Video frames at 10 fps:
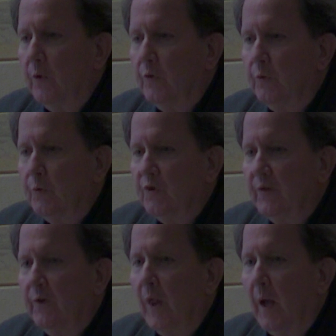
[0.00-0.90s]
to
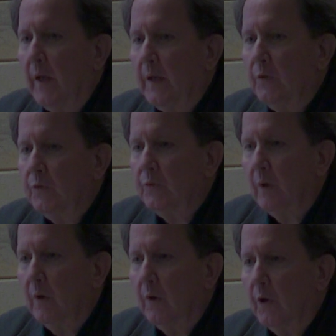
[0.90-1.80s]
civilize
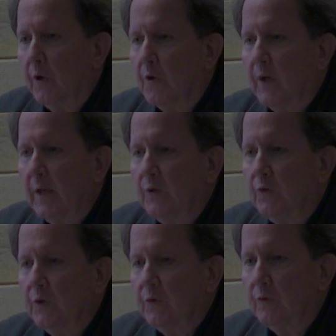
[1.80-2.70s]
her dead
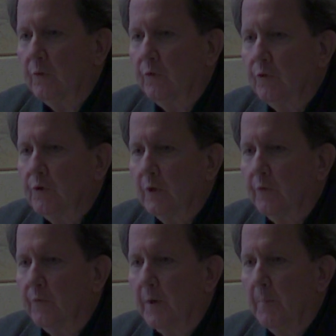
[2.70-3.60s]
sister's
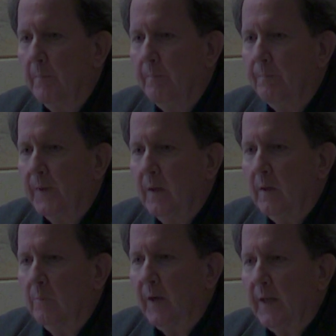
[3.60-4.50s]
children
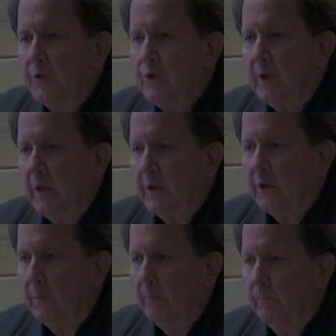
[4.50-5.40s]
by educating
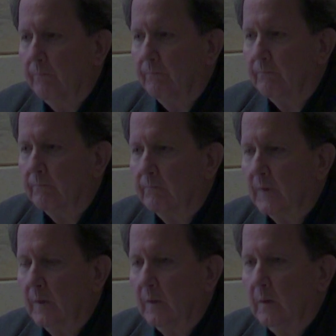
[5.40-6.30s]
them.
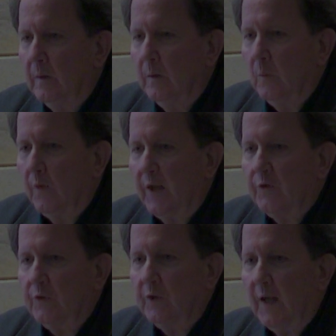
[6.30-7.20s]
Well,
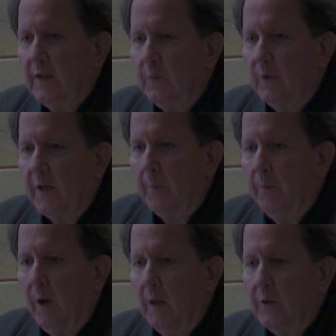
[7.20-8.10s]
that's exactly what Aunt
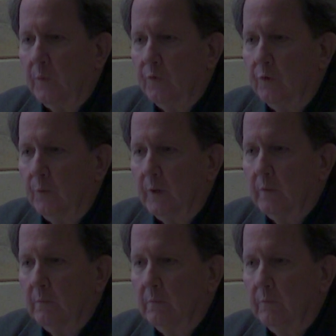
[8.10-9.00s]
Polly was
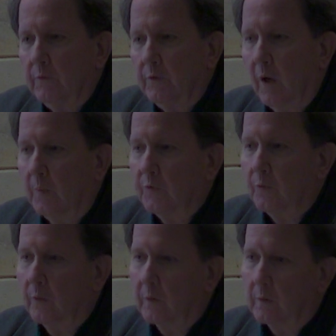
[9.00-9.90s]
doing for Tom
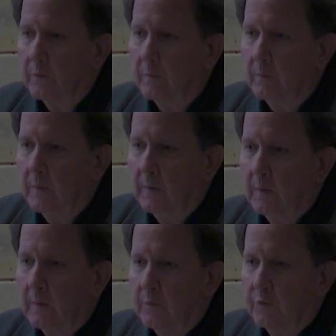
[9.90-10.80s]
Sawyer.
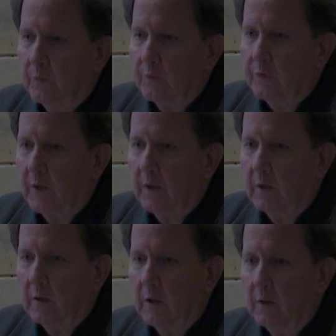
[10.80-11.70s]
She was
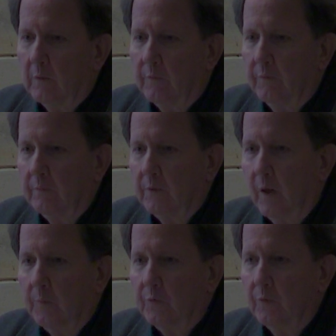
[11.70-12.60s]
taking care of
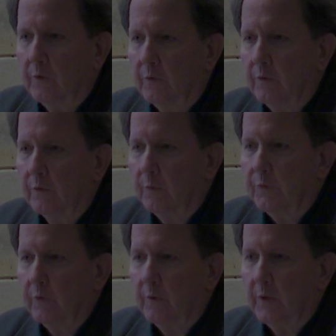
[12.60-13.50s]
Tom Sawyer, who
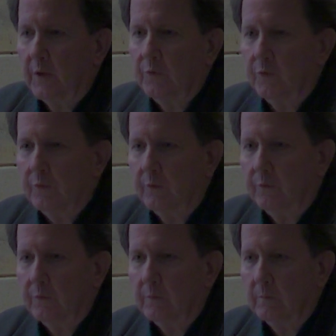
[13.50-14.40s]
was her dead
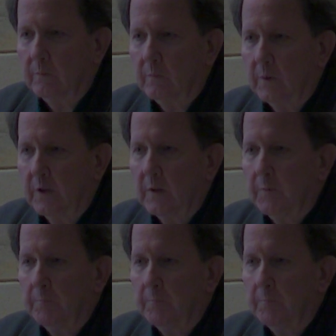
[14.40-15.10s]
sister's kid.